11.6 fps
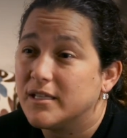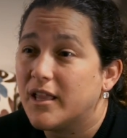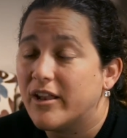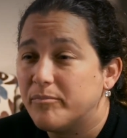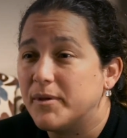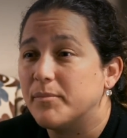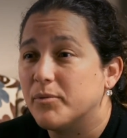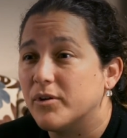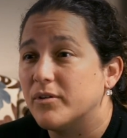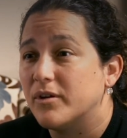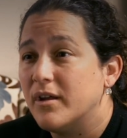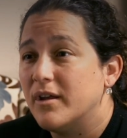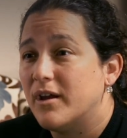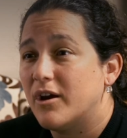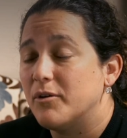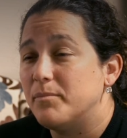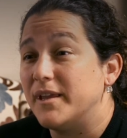a lot of people are
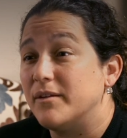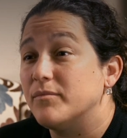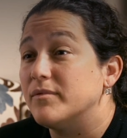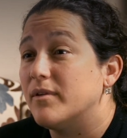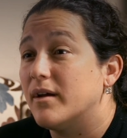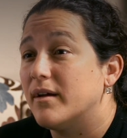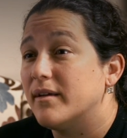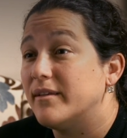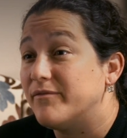are being uh,